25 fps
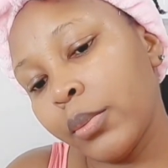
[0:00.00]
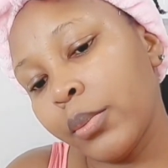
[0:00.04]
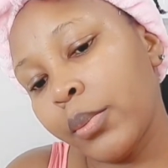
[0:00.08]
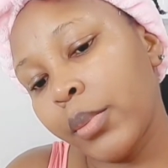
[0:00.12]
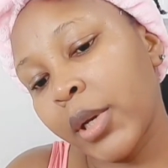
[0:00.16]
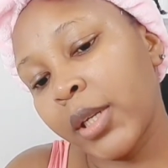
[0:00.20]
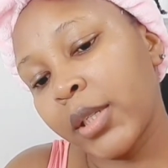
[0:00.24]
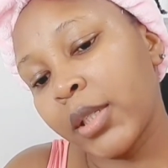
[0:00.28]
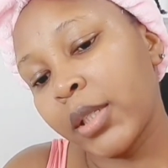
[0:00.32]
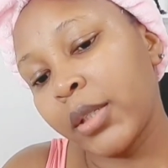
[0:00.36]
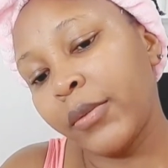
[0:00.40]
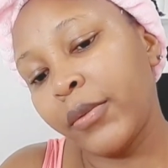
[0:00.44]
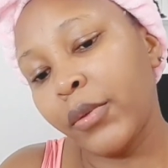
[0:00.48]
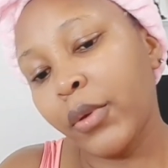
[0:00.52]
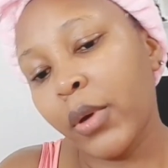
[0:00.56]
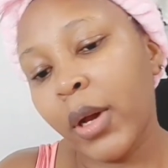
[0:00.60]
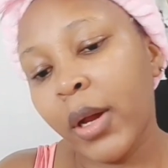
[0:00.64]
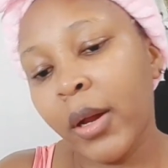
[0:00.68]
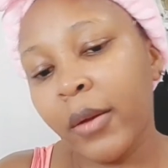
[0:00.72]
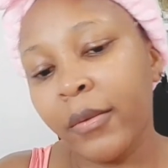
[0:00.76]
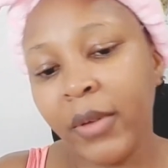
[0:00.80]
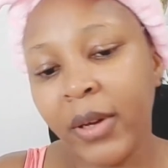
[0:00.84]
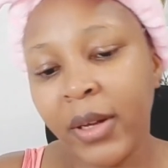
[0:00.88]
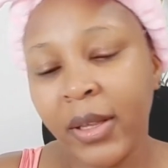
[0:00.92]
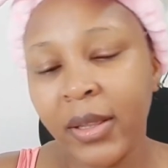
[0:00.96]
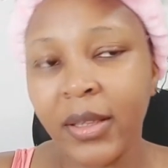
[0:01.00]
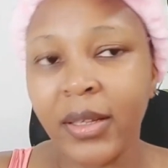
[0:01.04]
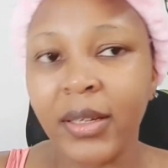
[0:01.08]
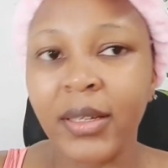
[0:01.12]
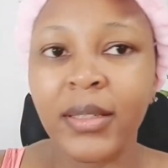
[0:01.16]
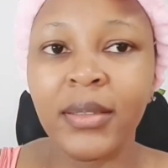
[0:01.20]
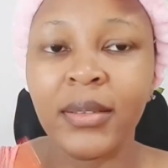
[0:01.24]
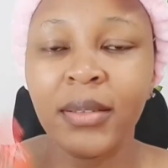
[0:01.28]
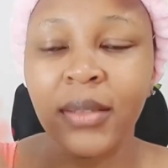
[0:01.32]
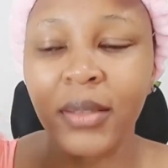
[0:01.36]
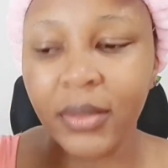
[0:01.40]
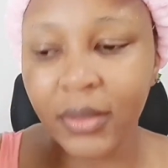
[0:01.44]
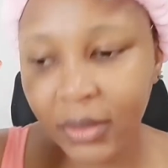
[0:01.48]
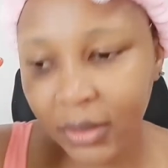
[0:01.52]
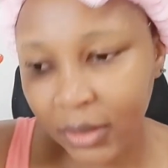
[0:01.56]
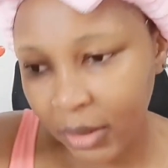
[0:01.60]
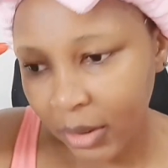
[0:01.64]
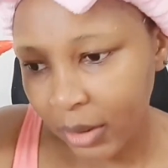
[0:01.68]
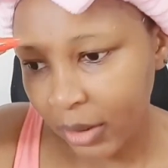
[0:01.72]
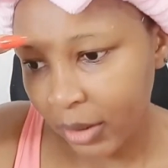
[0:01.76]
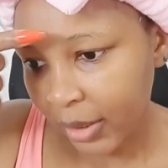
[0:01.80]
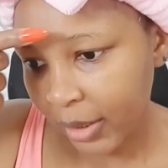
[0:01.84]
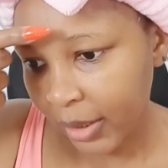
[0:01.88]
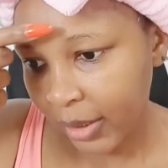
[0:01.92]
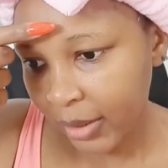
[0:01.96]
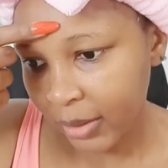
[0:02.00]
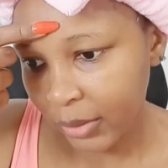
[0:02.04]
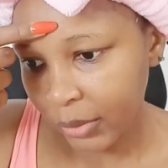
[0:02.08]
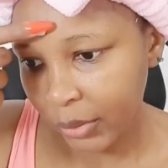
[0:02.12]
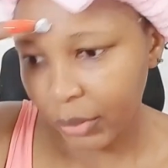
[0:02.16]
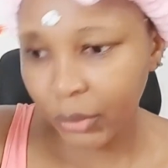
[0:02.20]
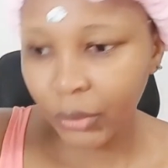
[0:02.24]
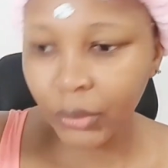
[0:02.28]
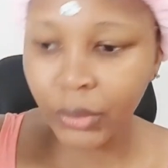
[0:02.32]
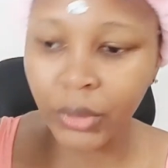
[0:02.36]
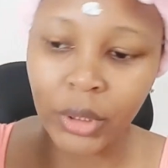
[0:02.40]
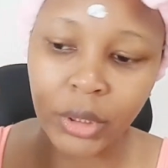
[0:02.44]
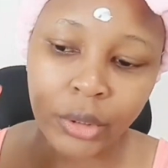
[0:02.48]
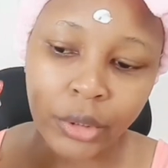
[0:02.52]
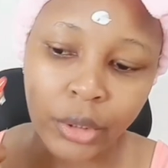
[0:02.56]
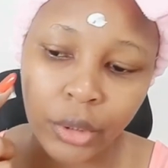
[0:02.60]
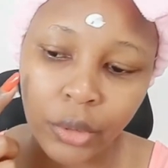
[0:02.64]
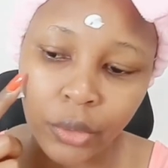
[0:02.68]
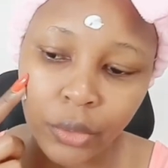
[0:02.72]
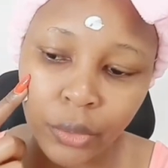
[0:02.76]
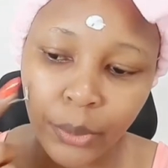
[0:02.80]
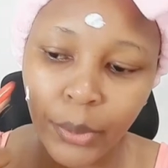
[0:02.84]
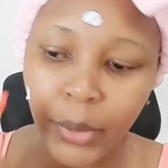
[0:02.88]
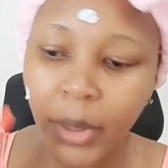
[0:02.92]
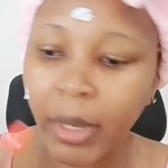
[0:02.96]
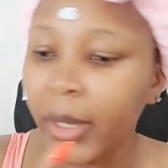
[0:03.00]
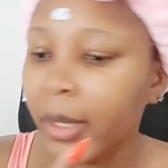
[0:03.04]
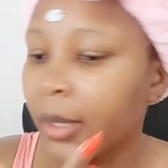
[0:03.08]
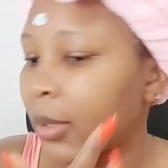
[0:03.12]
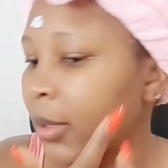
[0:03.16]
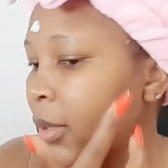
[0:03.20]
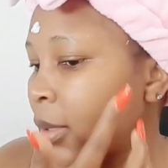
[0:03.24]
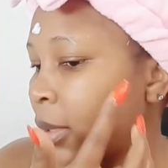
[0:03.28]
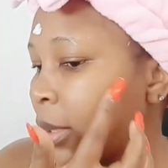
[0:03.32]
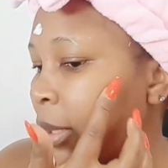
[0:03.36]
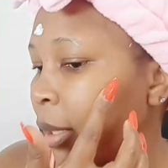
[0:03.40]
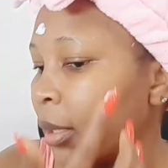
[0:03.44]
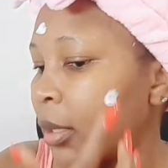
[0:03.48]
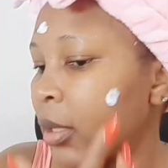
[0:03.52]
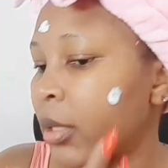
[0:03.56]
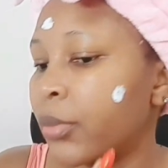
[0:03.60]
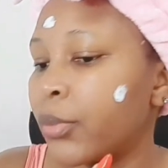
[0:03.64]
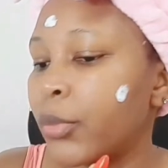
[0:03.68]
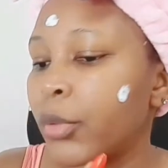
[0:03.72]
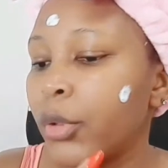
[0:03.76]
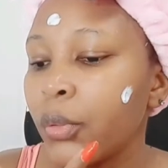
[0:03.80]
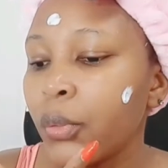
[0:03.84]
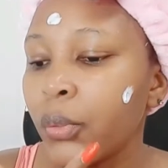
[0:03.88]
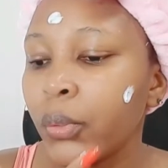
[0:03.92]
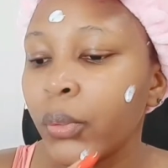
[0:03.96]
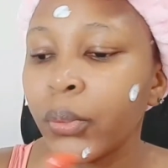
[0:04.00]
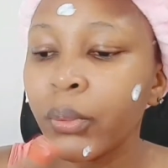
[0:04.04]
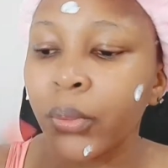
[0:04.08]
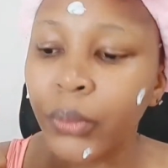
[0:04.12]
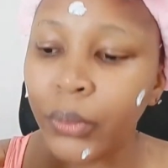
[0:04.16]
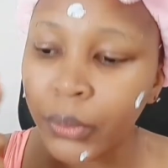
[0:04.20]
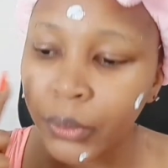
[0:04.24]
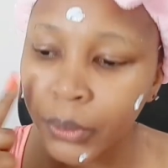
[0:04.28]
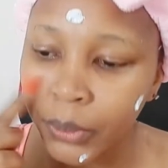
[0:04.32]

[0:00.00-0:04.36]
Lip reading: But if you have other sunscreen guys which you can recommend, let me know.